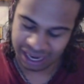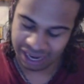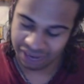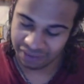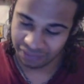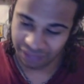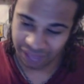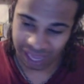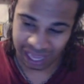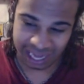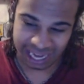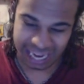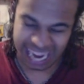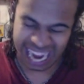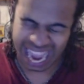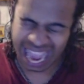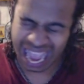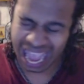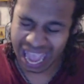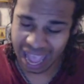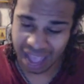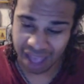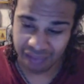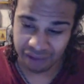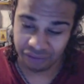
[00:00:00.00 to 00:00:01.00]
if
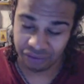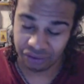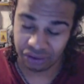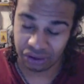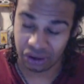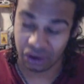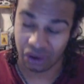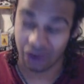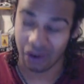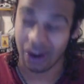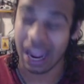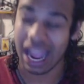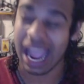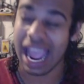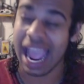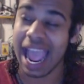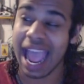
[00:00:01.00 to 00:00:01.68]
that ever